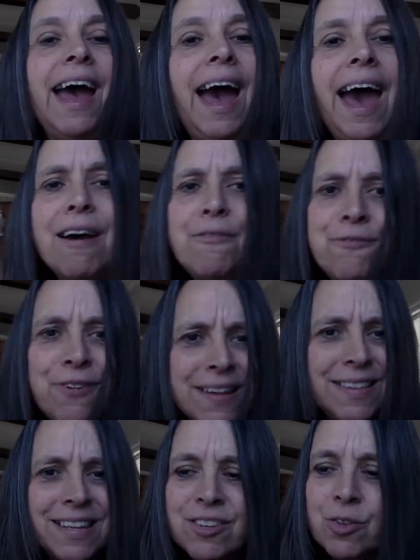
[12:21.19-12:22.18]
Have
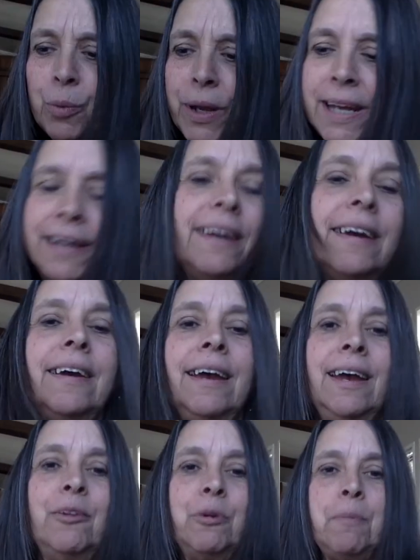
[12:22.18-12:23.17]
fun this week.
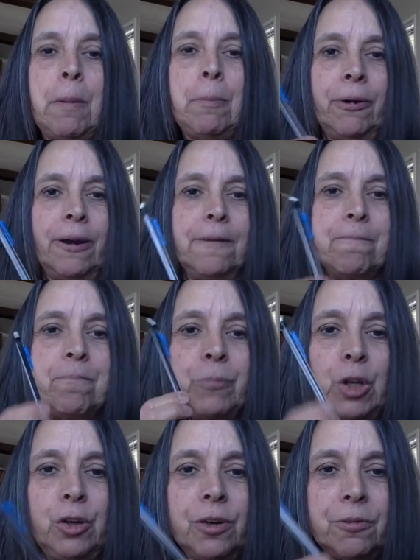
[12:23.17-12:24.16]
And remember,
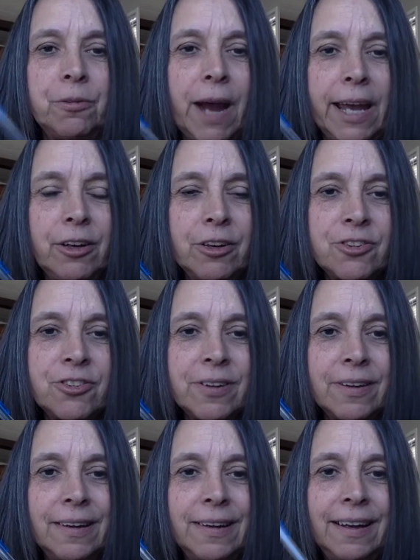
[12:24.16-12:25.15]
good writers
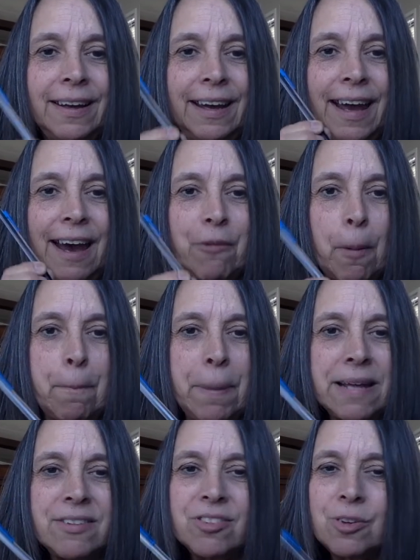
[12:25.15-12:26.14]
have a
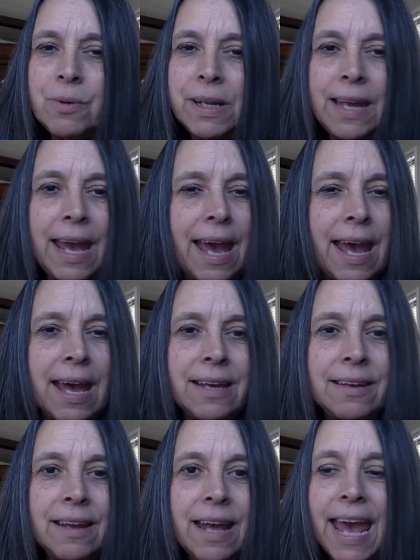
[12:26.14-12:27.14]
pencil in
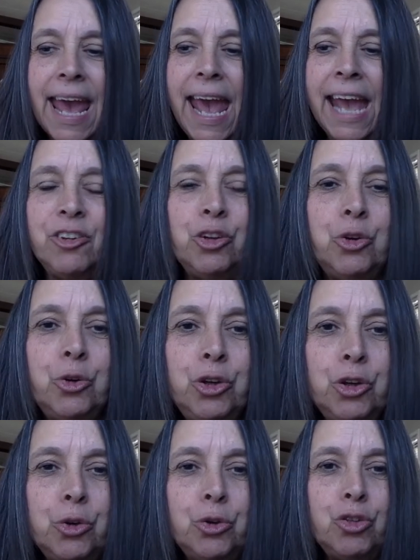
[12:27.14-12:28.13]
hand and you
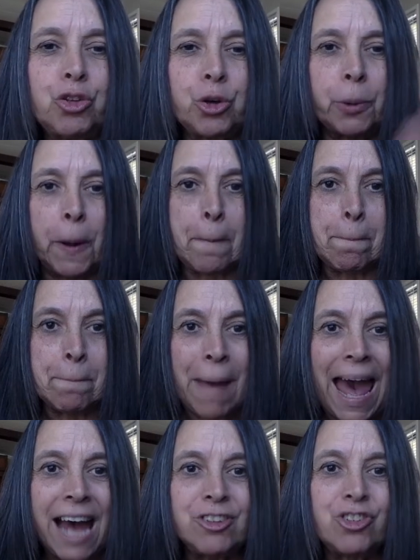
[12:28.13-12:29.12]
use your
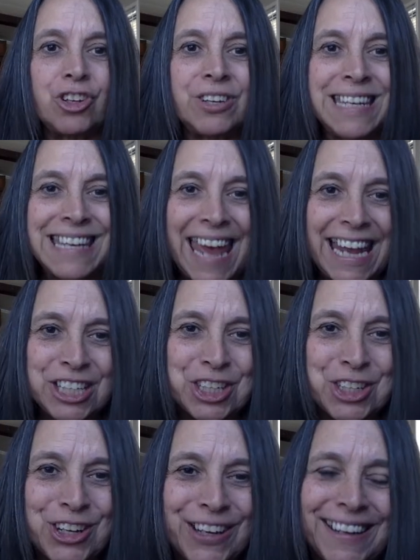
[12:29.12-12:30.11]

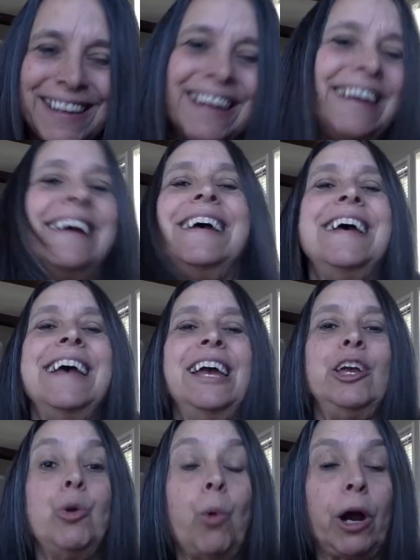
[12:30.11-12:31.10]
imagination.
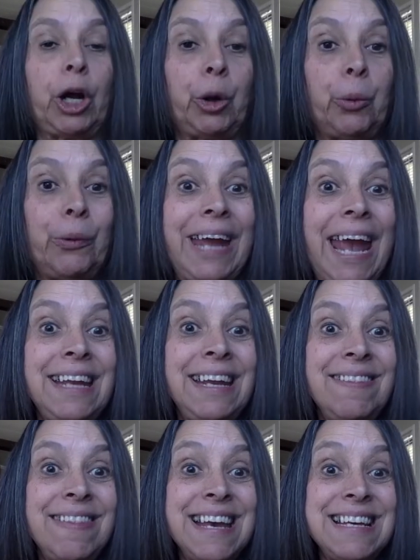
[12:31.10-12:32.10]
You are
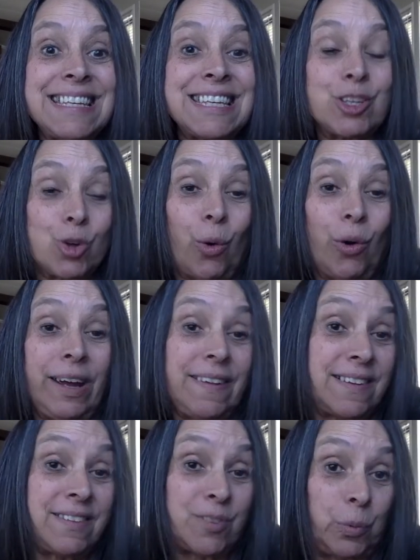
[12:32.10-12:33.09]
creating this story
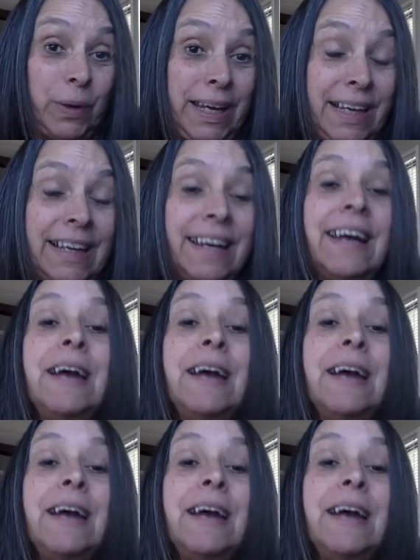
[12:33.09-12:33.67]
this week.